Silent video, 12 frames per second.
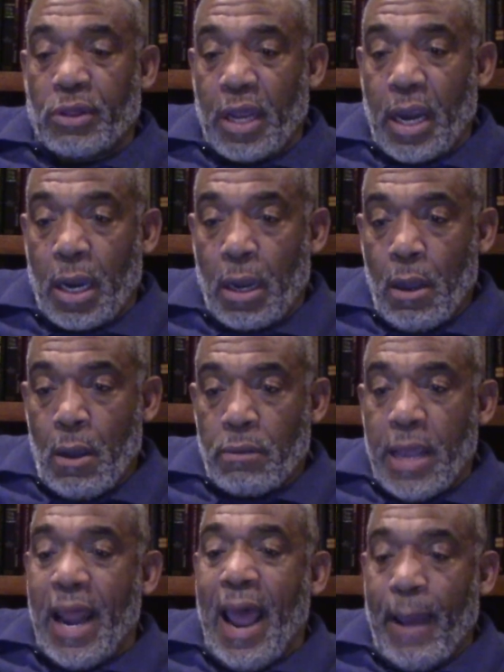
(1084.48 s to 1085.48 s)
thing
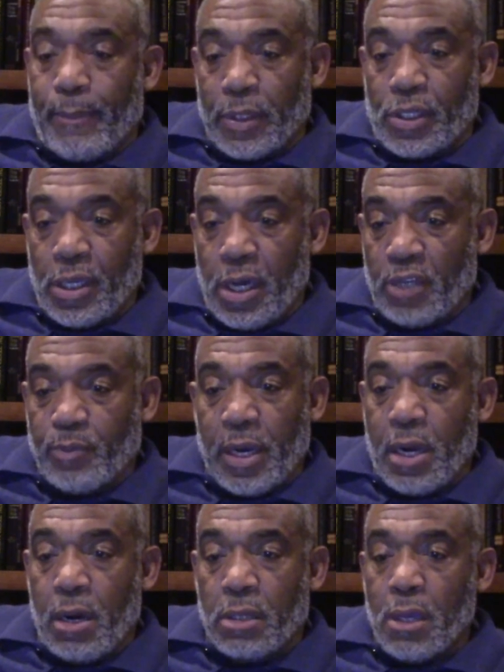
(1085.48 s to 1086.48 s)
that happens to us,
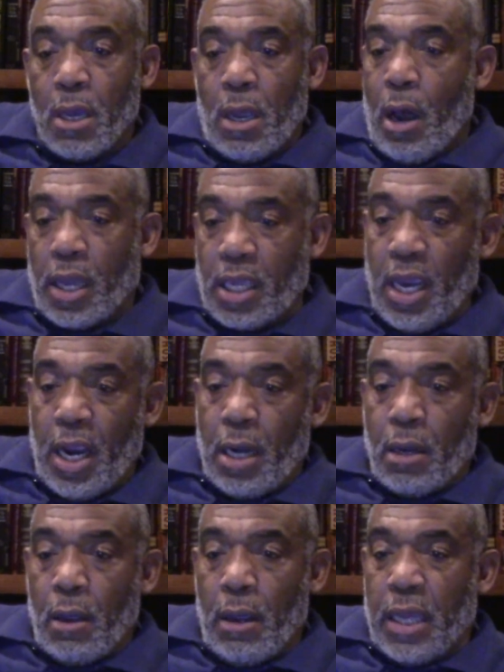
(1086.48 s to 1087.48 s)
because
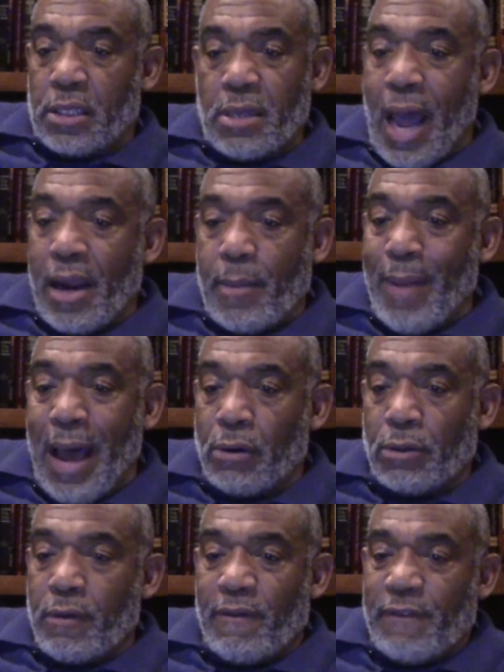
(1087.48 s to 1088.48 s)
again, it's not
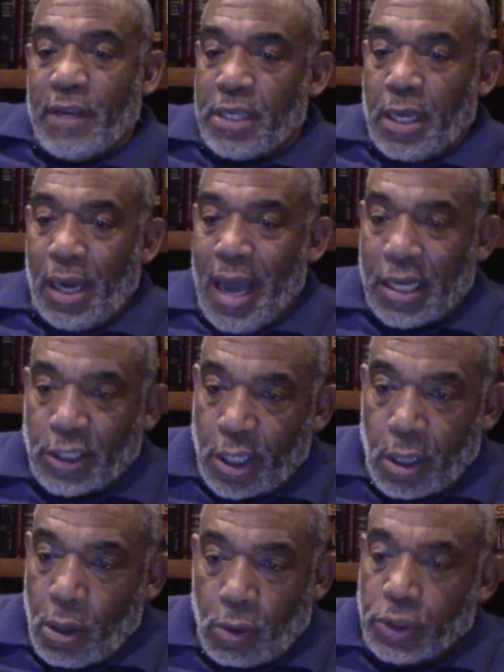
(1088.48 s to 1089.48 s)
about
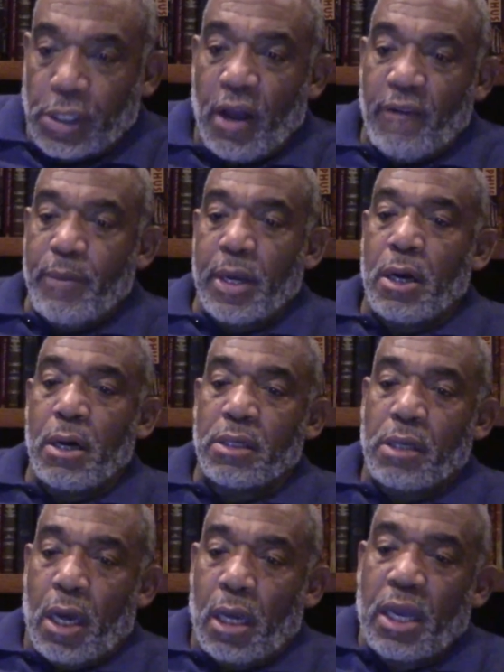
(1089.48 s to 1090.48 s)
physiological stuff,
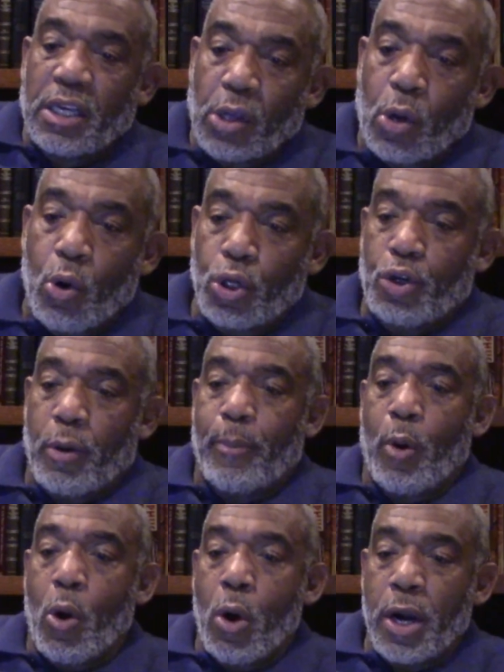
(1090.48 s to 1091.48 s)
because unless of course you're
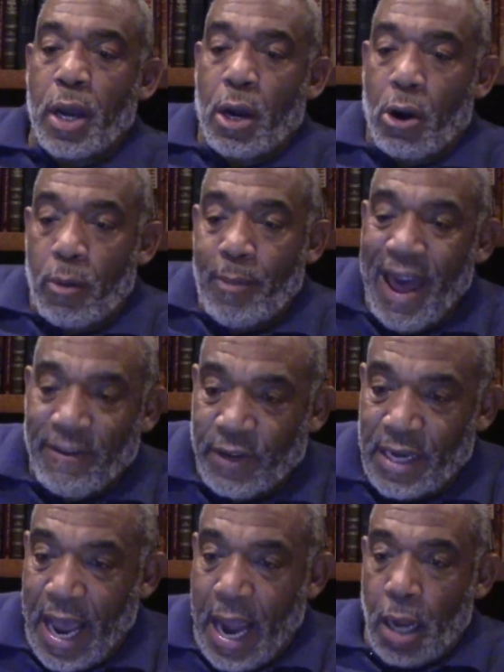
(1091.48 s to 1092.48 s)
born a
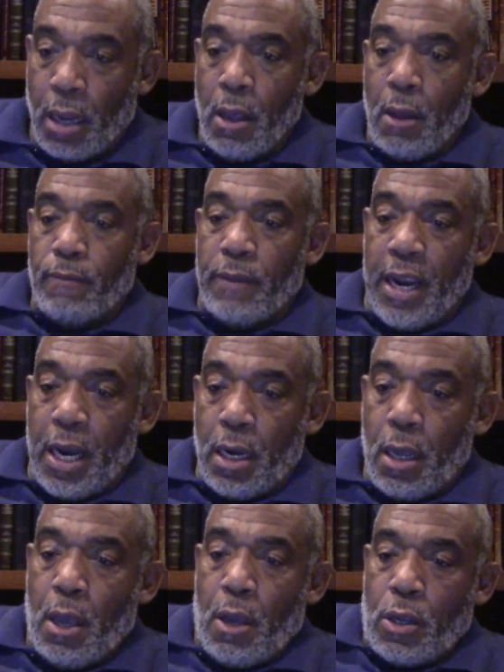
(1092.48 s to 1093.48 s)
hermaphrodite,
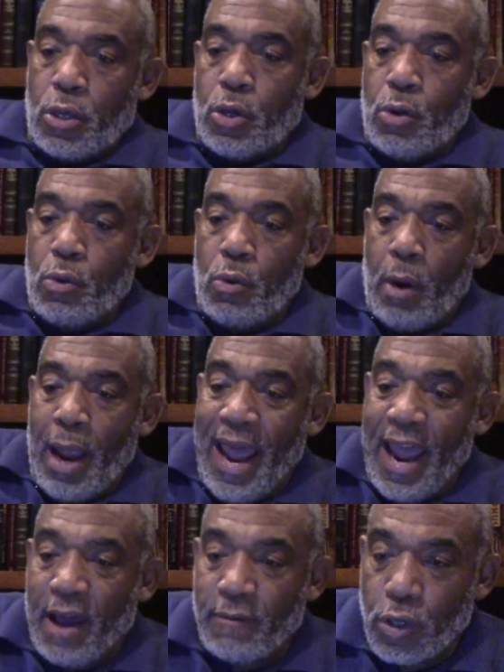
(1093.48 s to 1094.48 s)
then
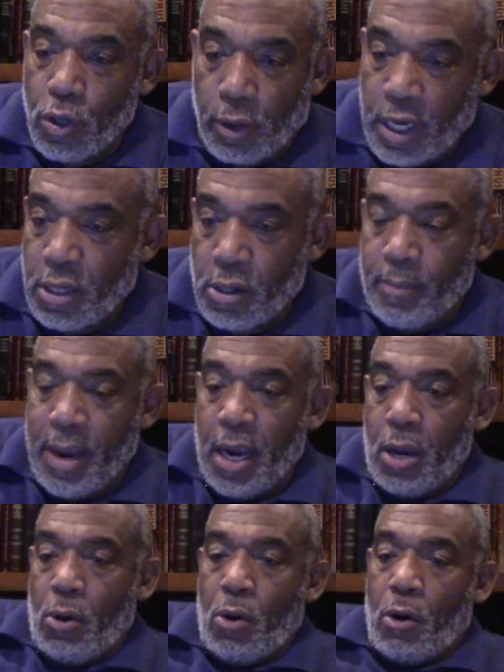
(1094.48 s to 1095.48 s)
you're either
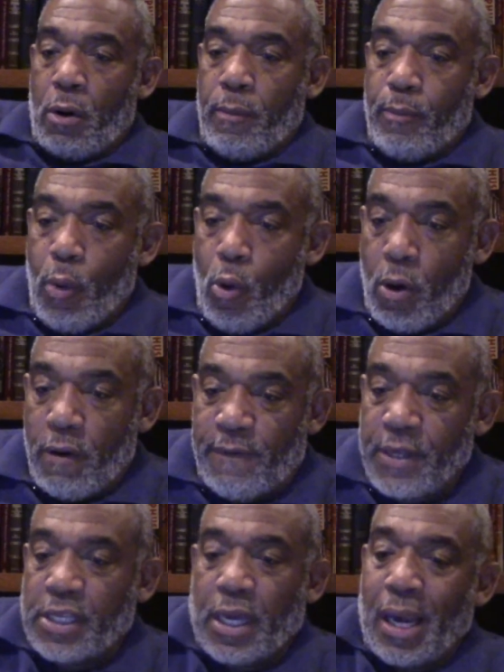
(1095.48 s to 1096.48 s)
male or born
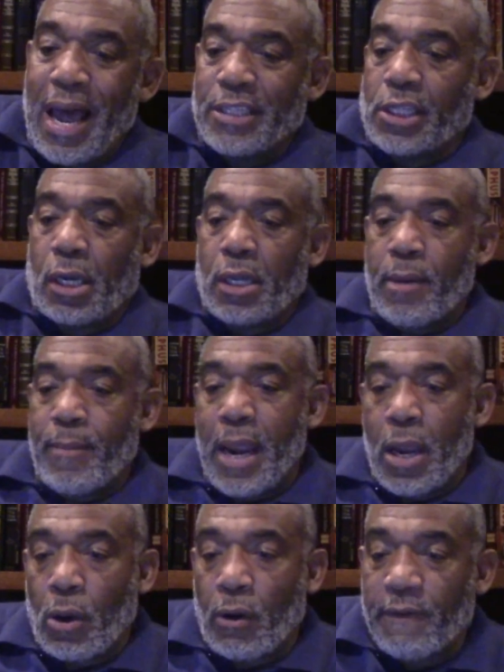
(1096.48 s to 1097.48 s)
physiologically a
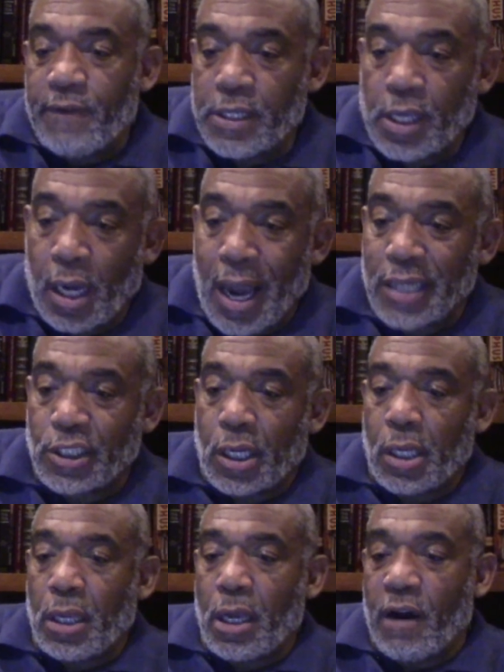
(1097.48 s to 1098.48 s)
male or
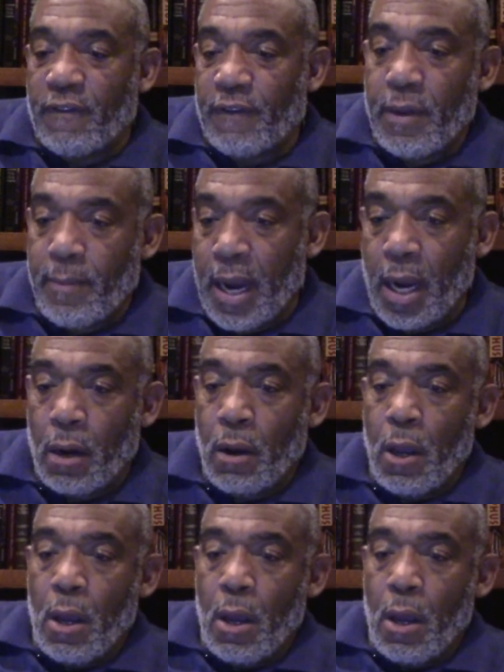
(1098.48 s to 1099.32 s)
physiologically a female.